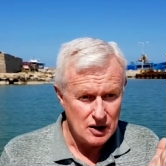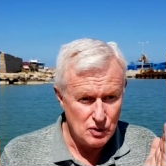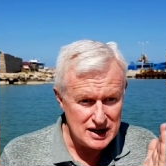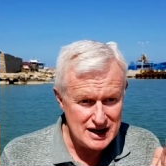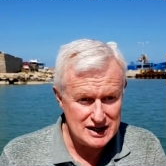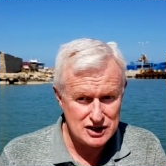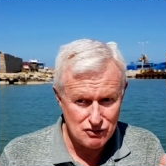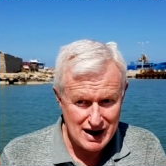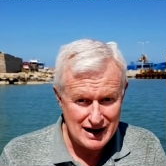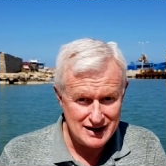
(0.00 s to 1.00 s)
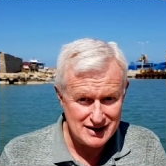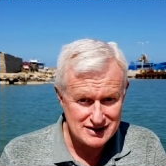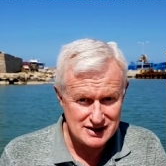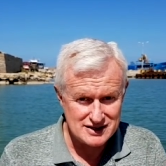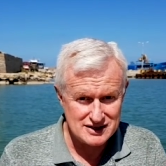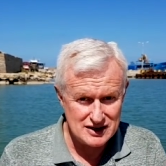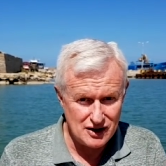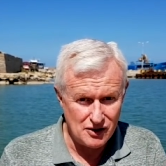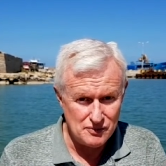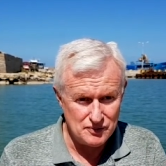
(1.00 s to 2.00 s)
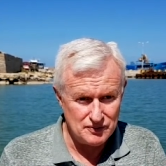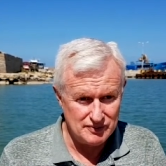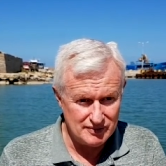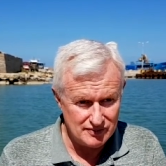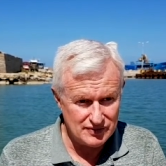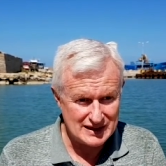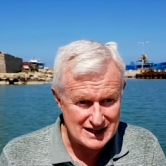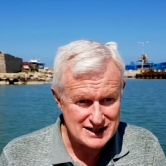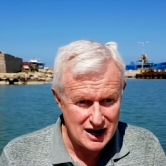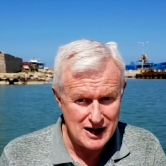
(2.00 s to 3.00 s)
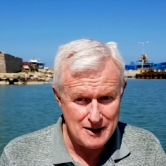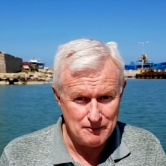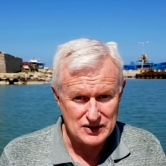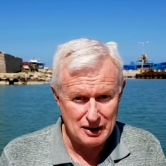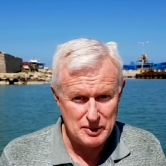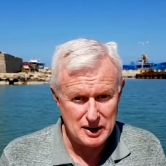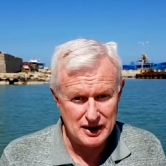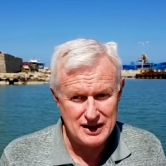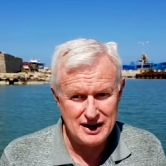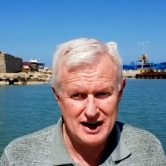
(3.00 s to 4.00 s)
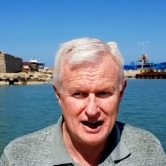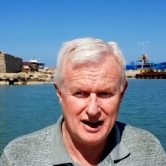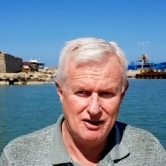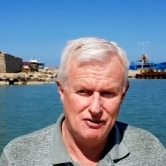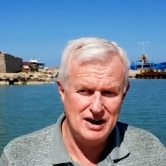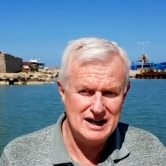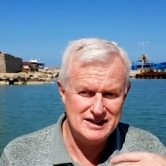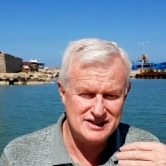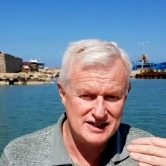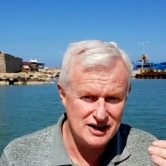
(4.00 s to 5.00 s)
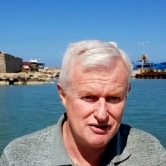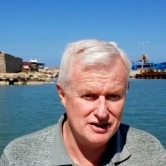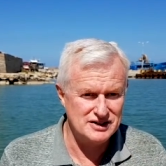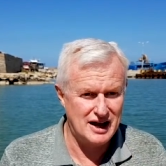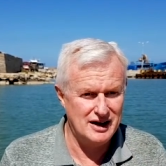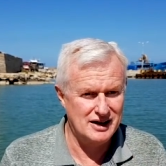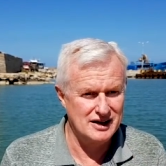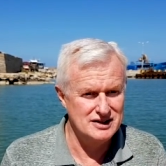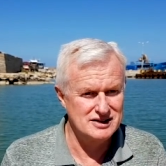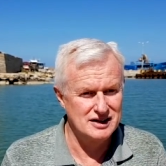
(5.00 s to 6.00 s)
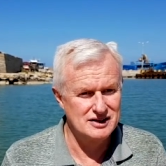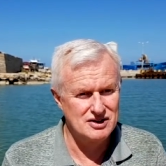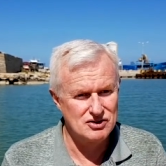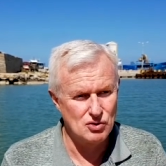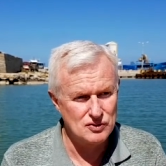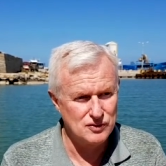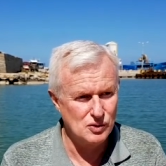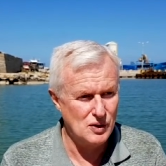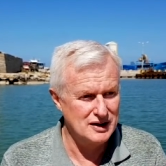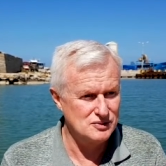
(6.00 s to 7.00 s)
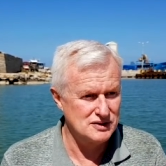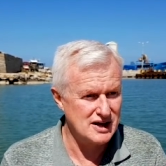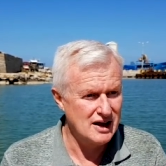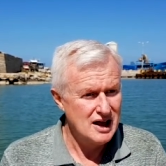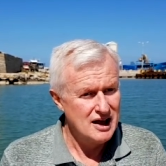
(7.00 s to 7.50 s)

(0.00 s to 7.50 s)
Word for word: We need to rally. This is, you know, the time. And, be, and then really serious anarchists and thoughtful ones would say,